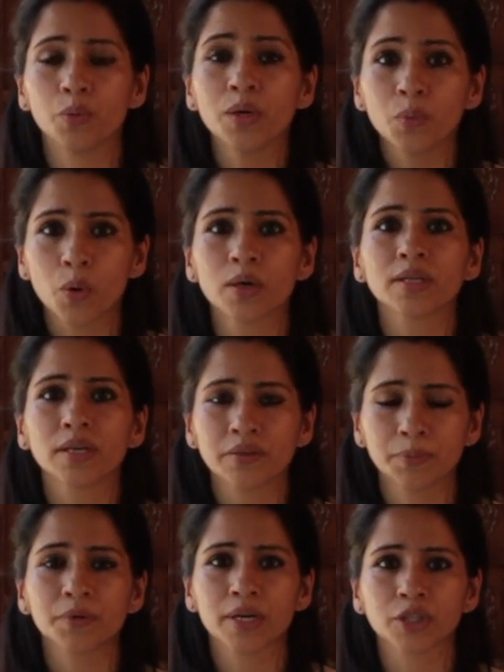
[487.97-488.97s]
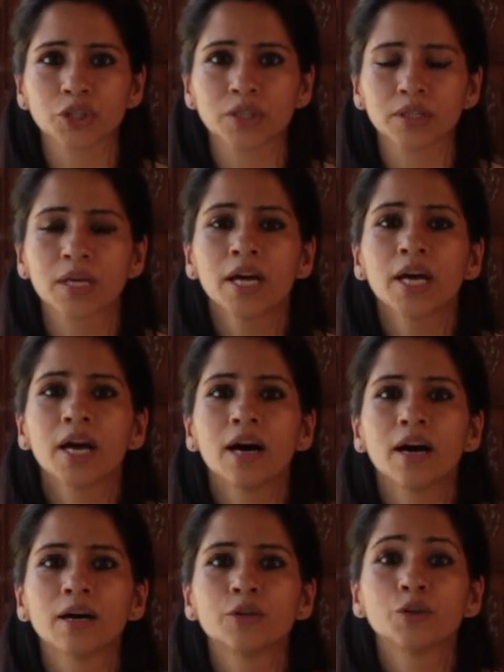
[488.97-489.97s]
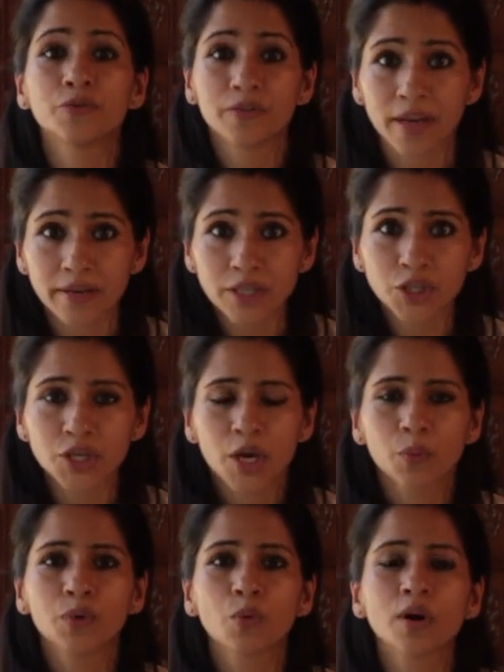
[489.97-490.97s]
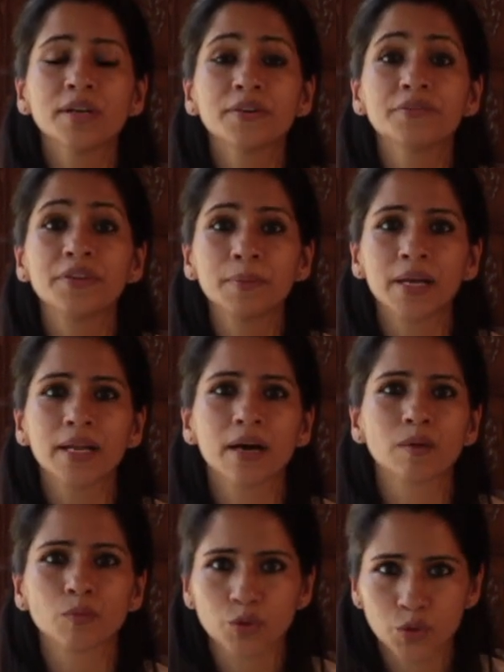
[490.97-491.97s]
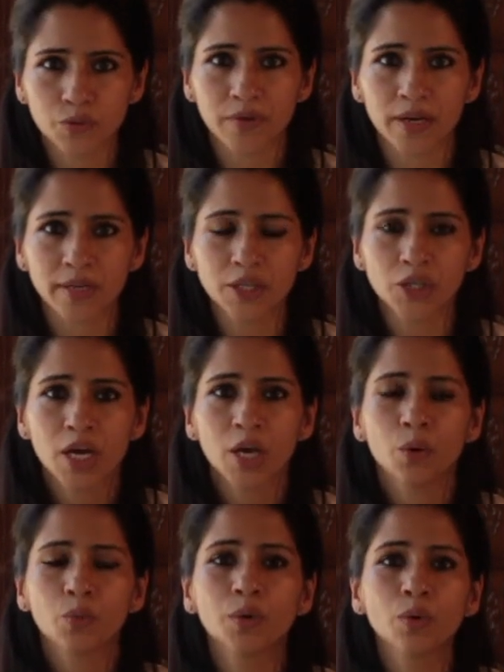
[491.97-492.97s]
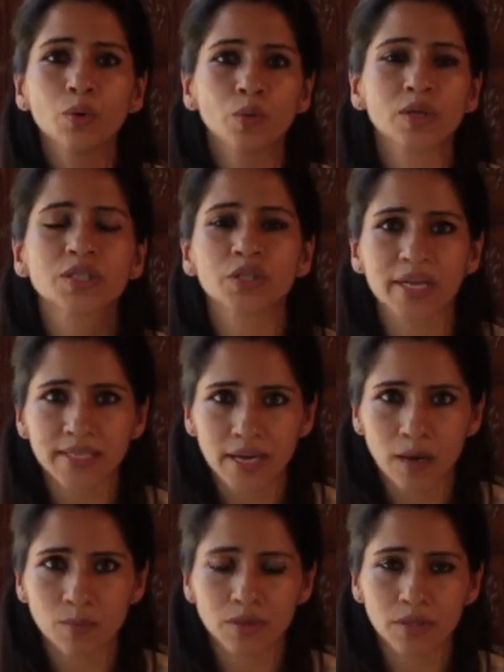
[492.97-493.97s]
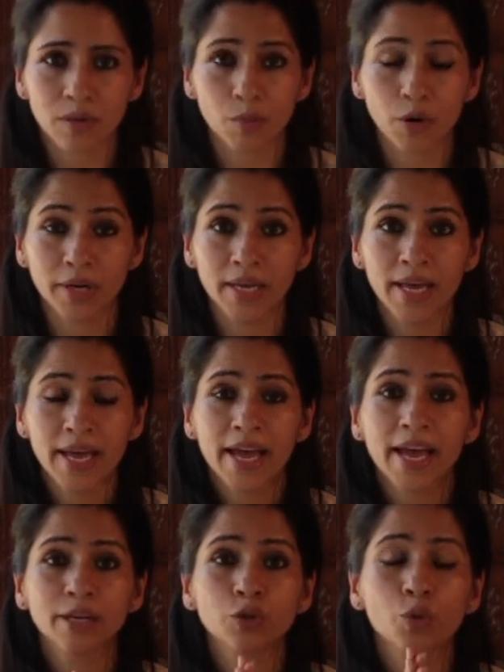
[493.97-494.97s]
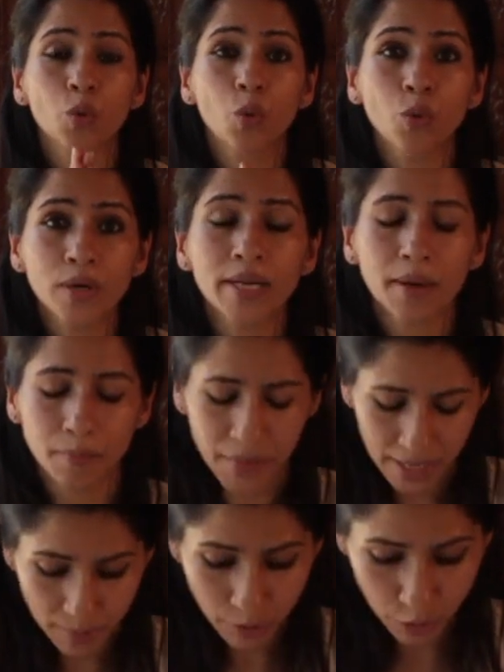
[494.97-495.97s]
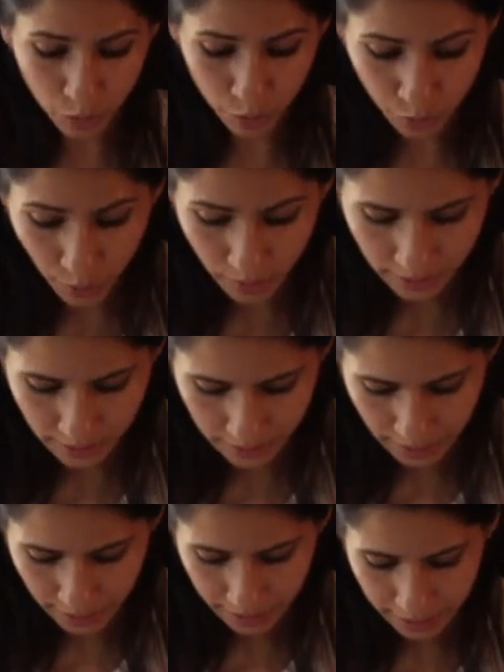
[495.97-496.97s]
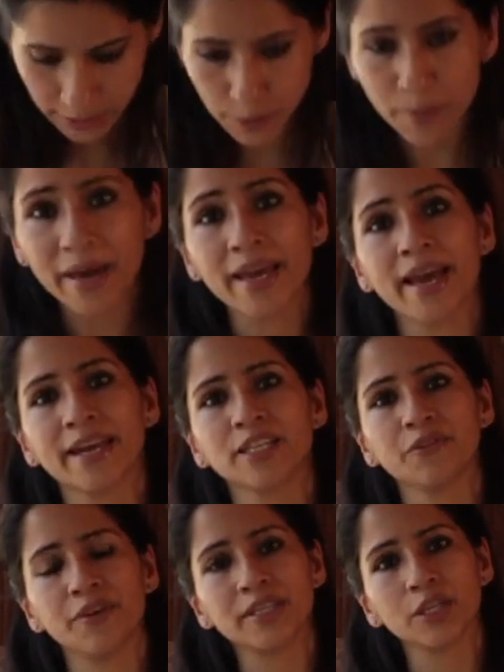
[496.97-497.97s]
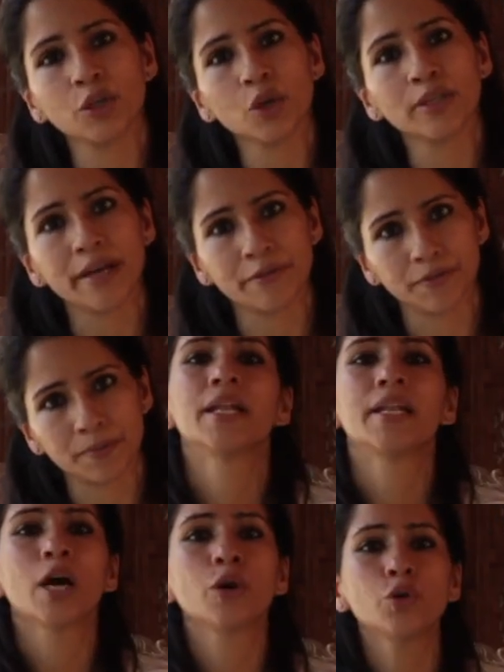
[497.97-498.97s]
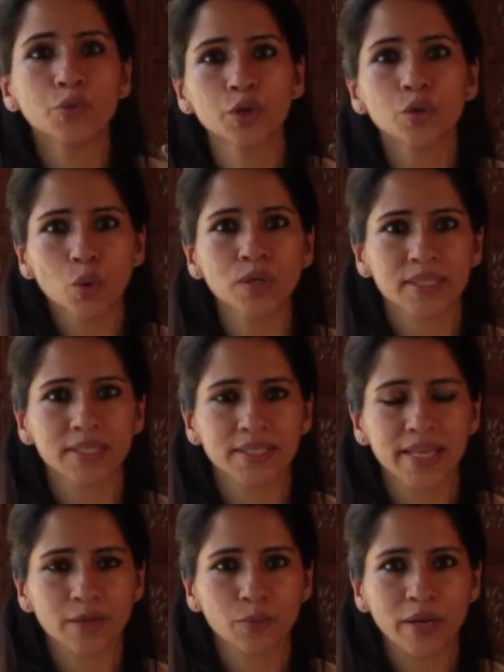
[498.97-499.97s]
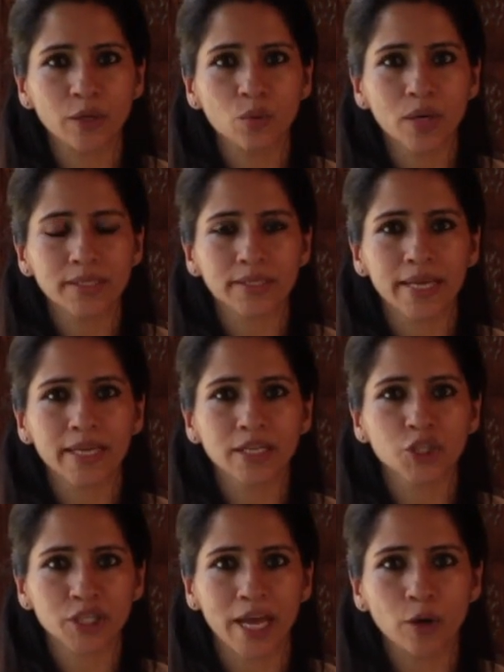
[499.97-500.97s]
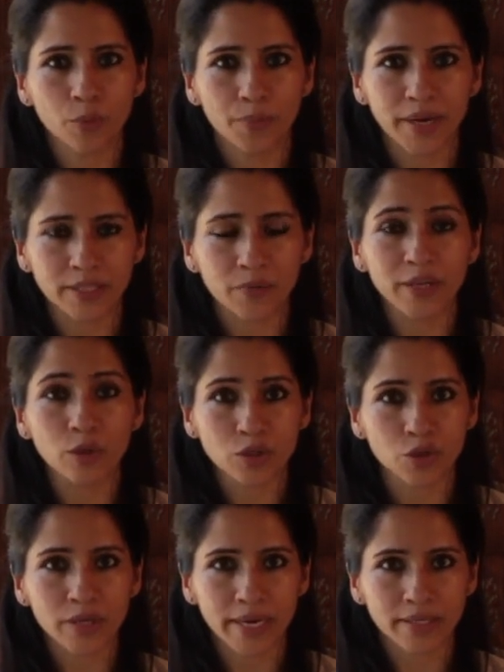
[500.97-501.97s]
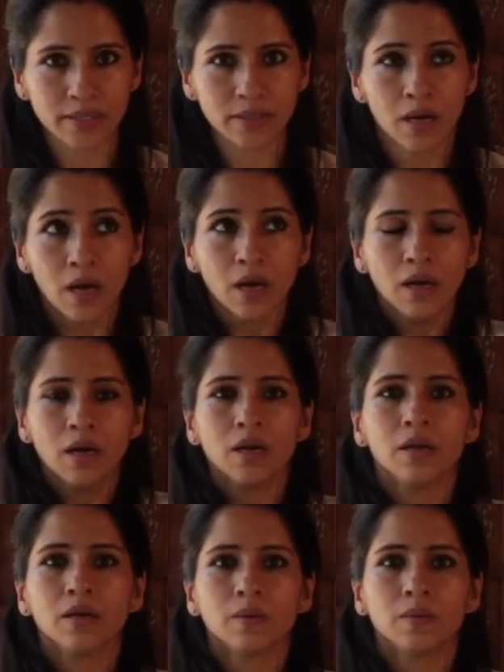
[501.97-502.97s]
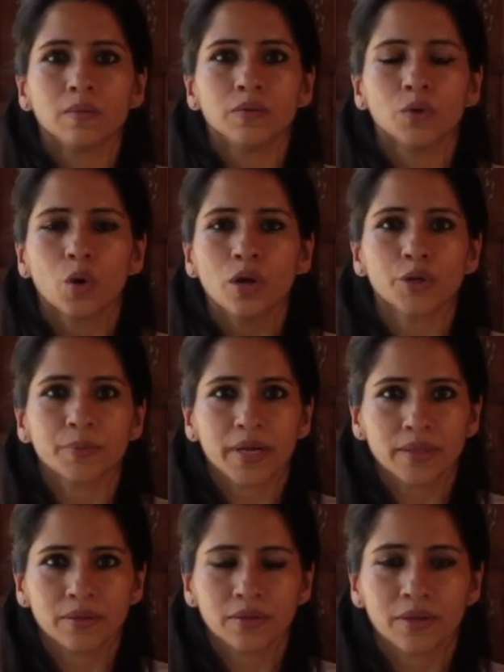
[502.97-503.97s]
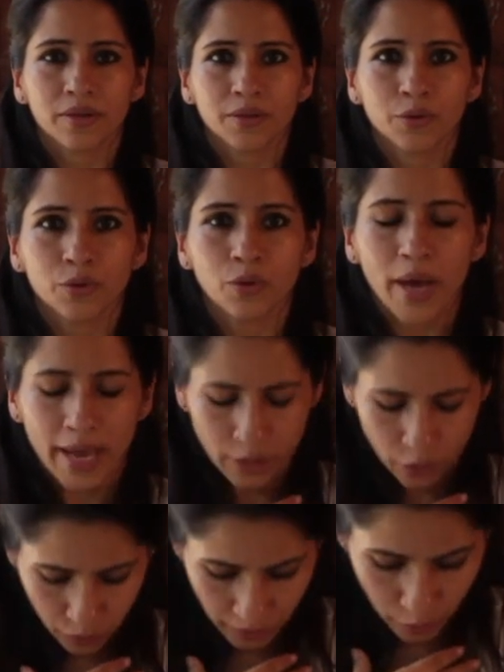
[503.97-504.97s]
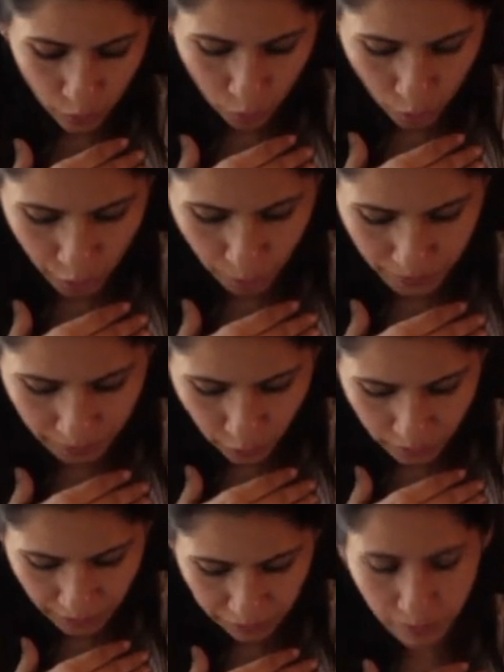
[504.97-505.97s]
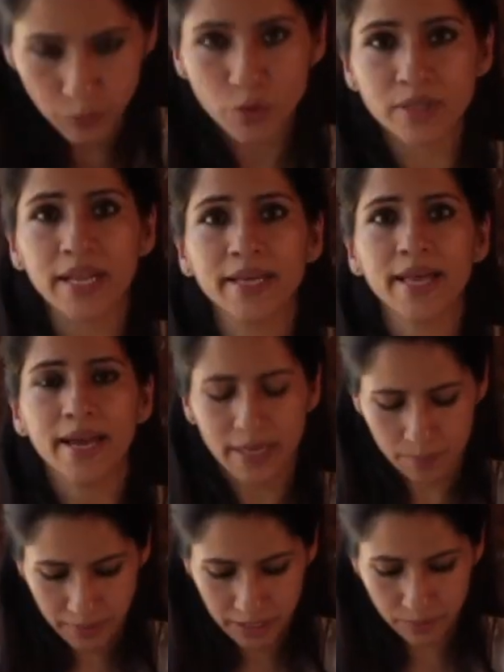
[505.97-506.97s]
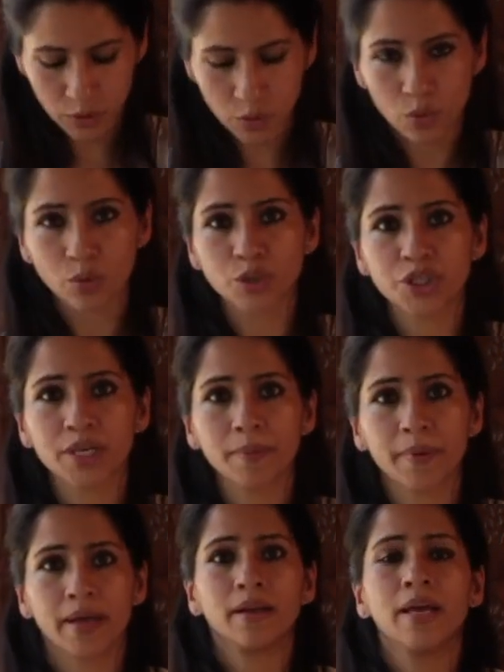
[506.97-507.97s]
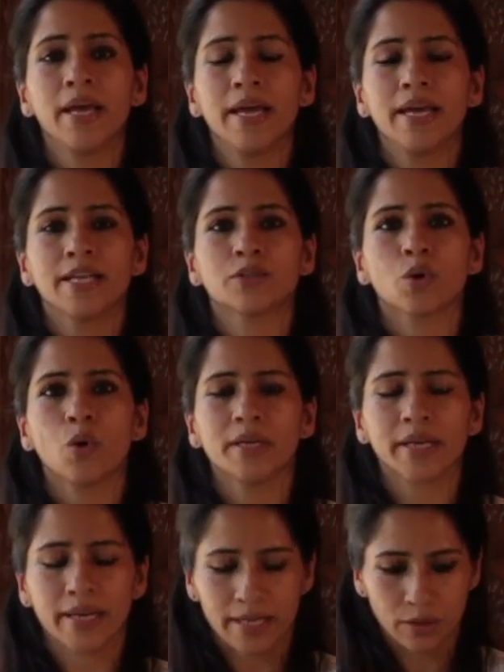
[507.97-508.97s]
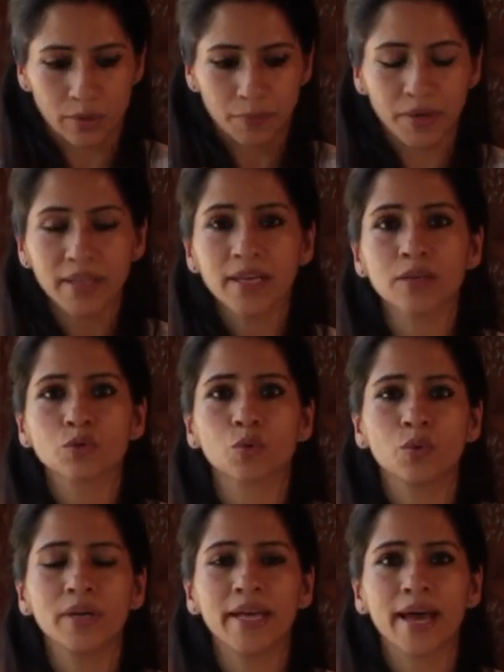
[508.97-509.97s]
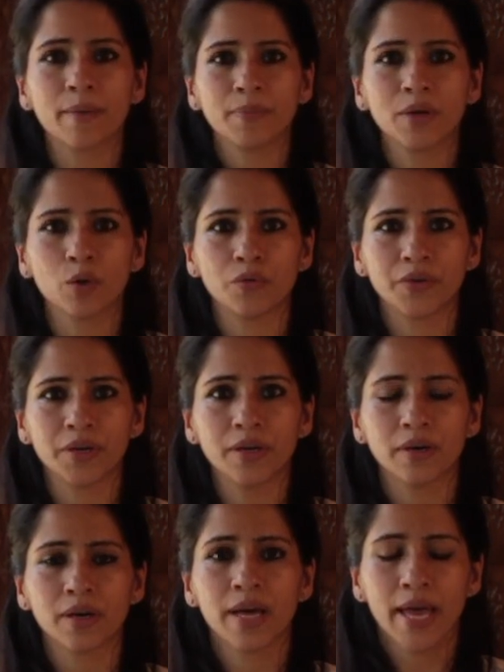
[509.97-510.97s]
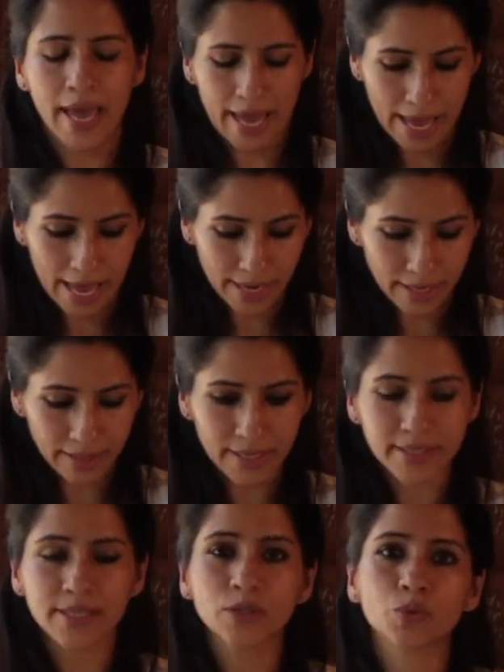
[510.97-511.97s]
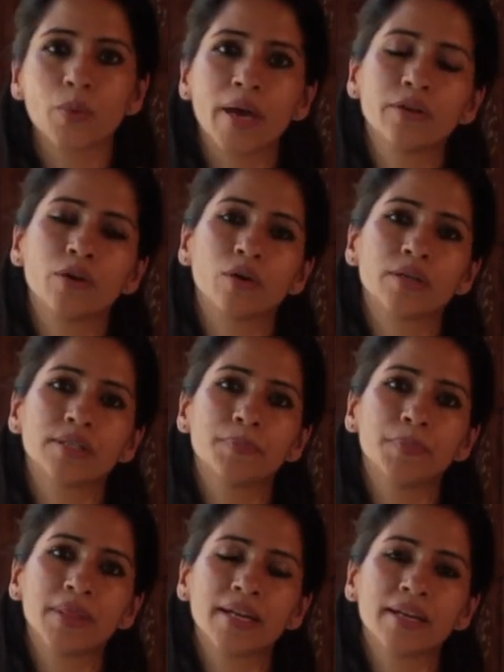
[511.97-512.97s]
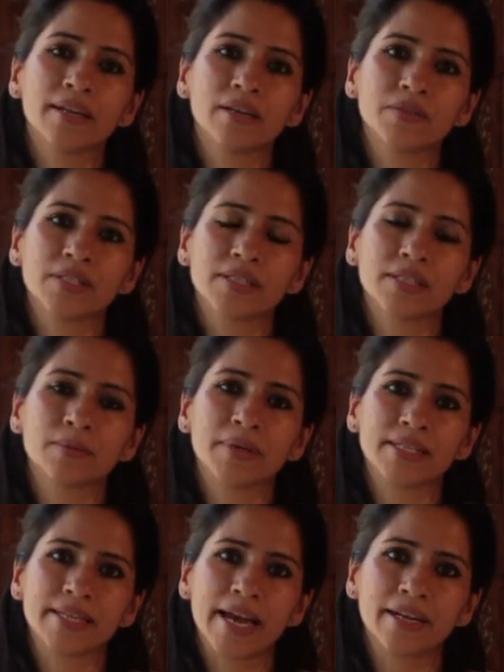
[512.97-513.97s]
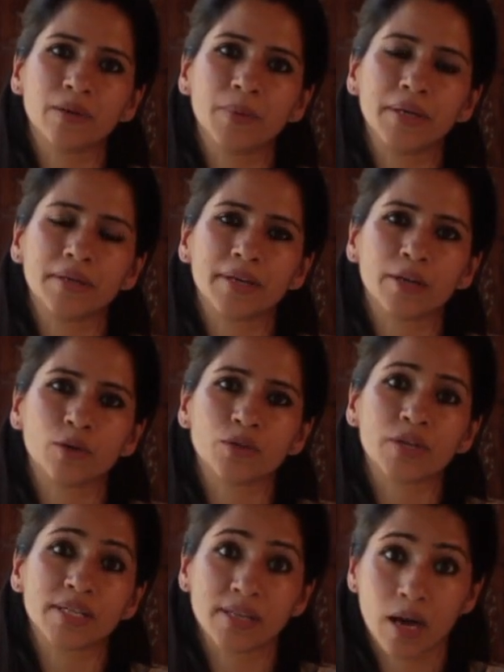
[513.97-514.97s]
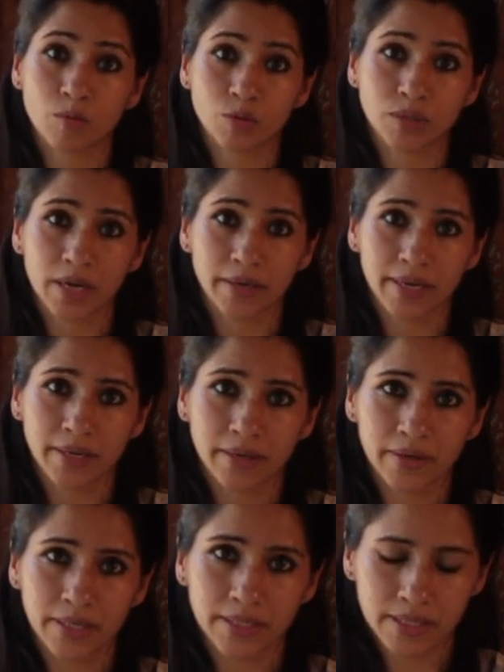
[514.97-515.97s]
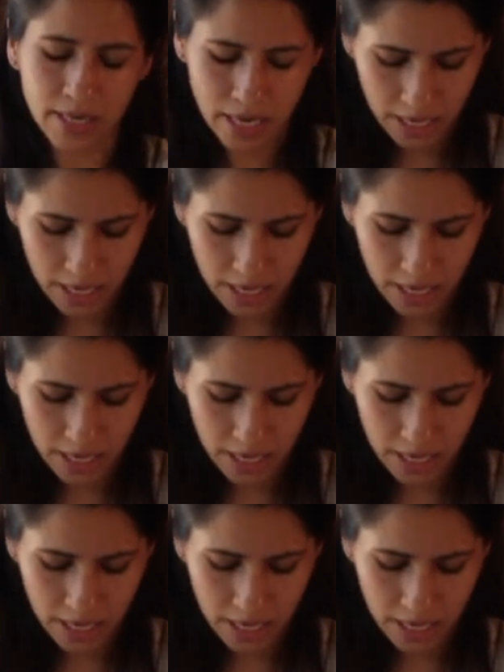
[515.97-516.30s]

We want our reproduction to flourish. We want our female hormones to flourish. We don't want stress hormones in our body. And to only be able to do this is by activating your diaphragm. Now you would notice that when you are taking shallow breaths, when you're stressed, you hold your breath, and when you hold your breath, your diaphragm goes like that. It becomes a cone shape and it's holding, and the breathing is only happening over here. And this is where your sympathetic nervous system gets activated and your stress hormones start getting released.